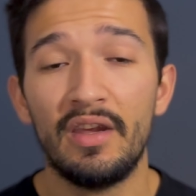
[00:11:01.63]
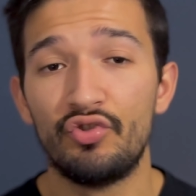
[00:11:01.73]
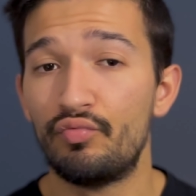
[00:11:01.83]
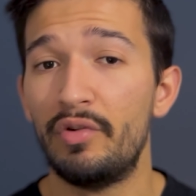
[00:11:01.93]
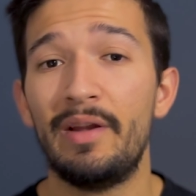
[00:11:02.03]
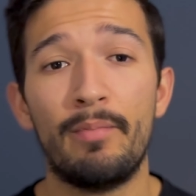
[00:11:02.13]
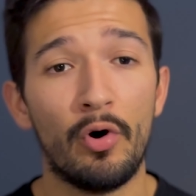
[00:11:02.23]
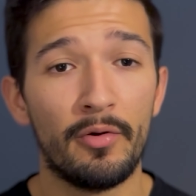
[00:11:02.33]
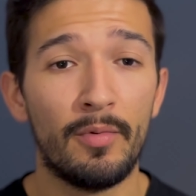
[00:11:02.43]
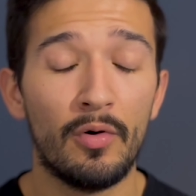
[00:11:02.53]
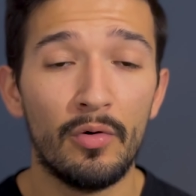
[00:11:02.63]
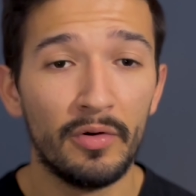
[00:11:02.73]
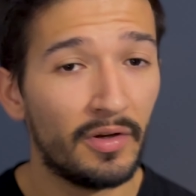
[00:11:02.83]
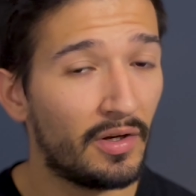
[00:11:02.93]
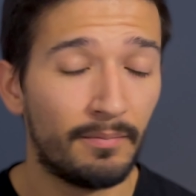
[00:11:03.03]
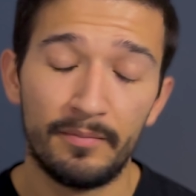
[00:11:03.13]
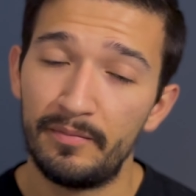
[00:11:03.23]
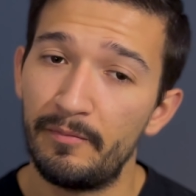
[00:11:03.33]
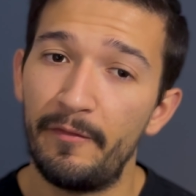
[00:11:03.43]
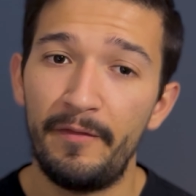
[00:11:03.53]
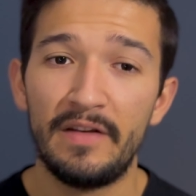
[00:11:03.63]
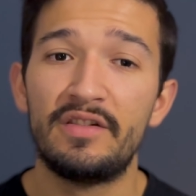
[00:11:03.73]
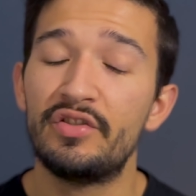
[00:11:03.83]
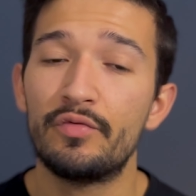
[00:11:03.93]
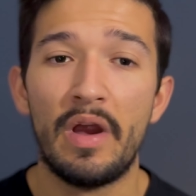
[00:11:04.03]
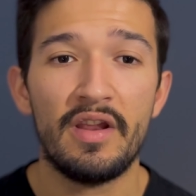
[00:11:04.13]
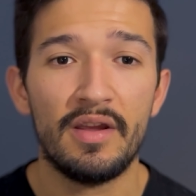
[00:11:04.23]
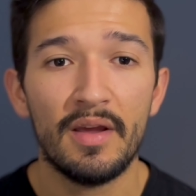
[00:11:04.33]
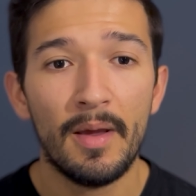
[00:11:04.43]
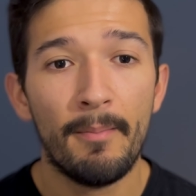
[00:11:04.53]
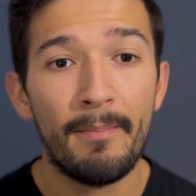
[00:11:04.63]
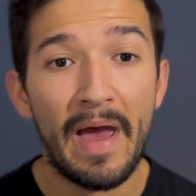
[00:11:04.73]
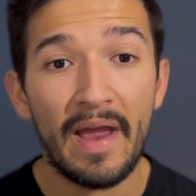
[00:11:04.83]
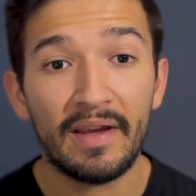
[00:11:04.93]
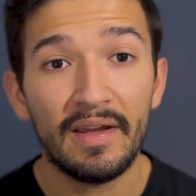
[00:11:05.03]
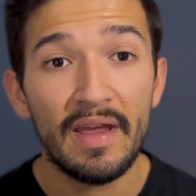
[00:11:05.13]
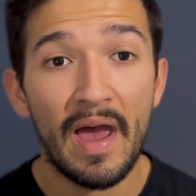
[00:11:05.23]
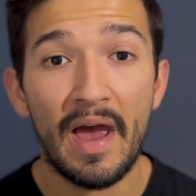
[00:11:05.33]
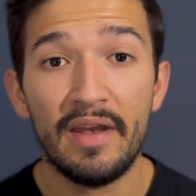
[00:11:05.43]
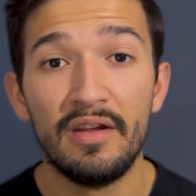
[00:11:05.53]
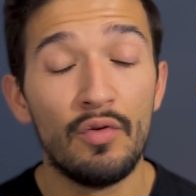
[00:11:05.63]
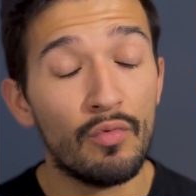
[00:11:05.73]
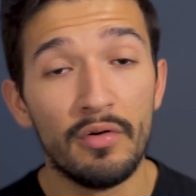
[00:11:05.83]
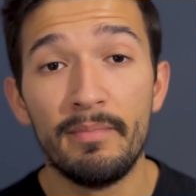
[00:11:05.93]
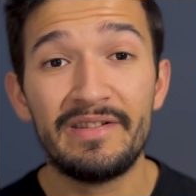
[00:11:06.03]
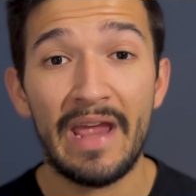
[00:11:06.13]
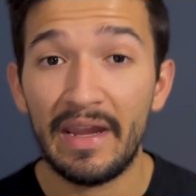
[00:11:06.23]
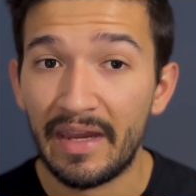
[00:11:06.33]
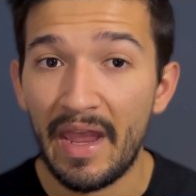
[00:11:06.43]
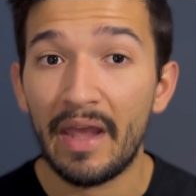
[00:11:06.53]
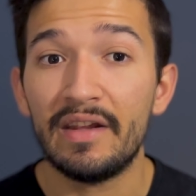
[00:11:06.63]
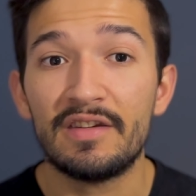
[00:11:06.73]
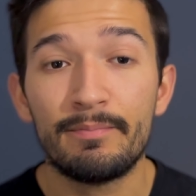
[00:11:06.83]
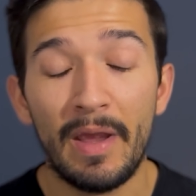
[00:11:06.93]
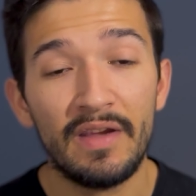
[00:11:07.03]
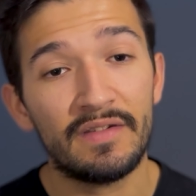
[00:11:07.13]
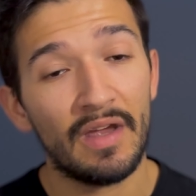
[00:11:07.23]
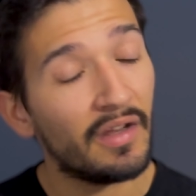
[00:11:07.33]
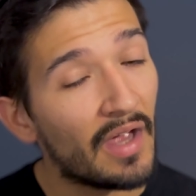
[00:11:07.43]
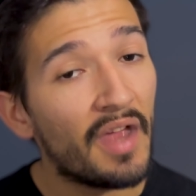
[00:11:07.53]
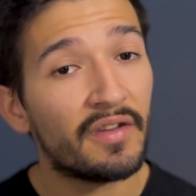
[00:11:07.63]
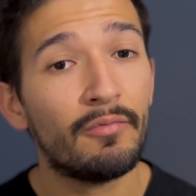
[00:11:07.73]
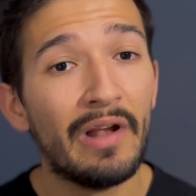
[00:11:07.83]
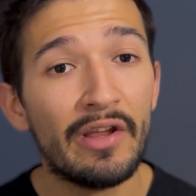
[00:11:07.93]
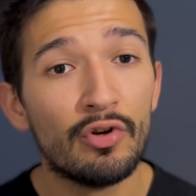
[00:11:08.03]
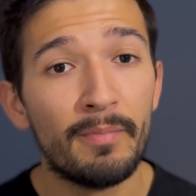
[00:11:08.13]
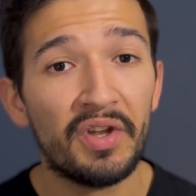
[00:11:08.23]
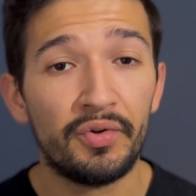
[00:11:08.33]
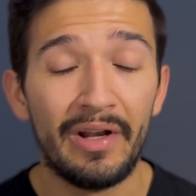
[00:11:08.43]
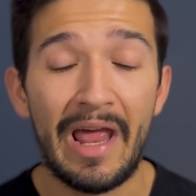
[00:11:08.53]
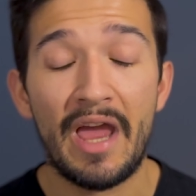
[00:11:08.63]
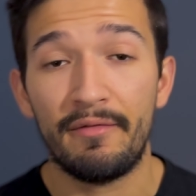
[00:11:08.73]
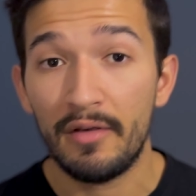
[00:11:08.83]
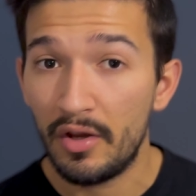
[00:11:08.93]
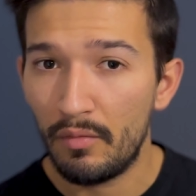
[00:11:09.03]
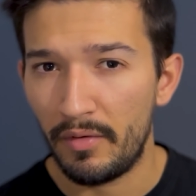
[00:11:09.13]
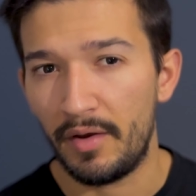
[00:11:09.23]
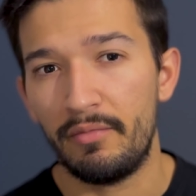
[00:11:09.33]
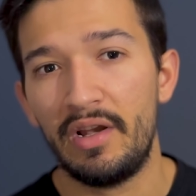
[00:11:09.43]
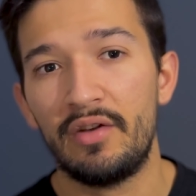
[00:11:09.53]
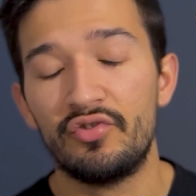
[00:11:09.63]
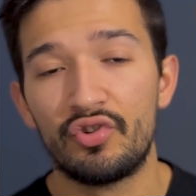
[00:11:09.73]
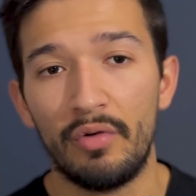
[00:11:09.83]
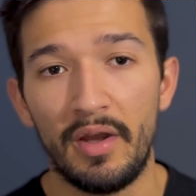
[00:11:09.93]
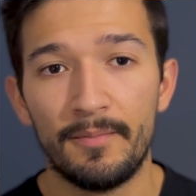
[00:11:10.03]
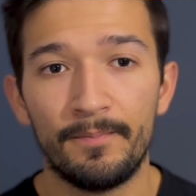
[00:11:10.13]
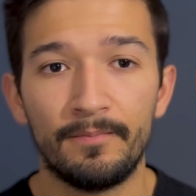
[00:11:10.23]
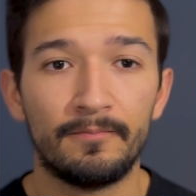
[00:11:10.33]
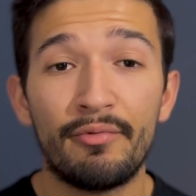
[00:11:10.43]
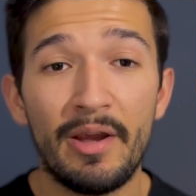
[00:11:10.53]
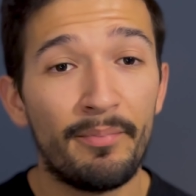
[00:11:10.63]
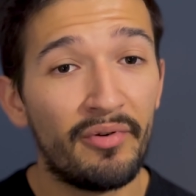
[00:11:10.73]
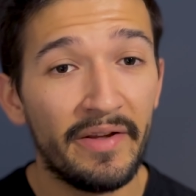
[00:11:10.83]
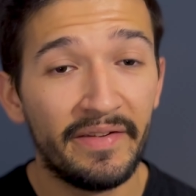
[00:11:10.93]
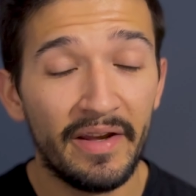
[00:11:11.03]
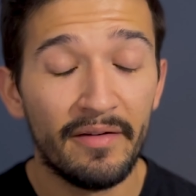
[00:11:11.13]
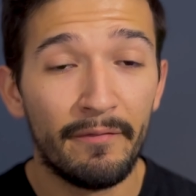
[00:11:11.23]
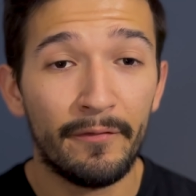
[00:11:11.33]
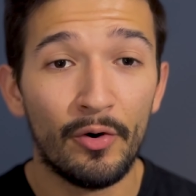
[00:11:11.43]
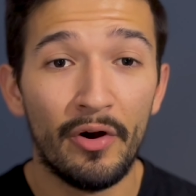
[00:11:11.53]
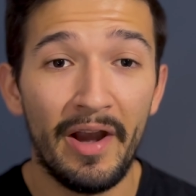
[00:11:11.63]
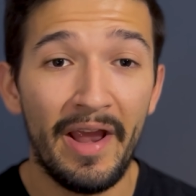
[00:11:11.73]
it's really portable, it fits into any bag, and it won't take any space, and it has a really good battery life with a really good screen. Definitely a great present for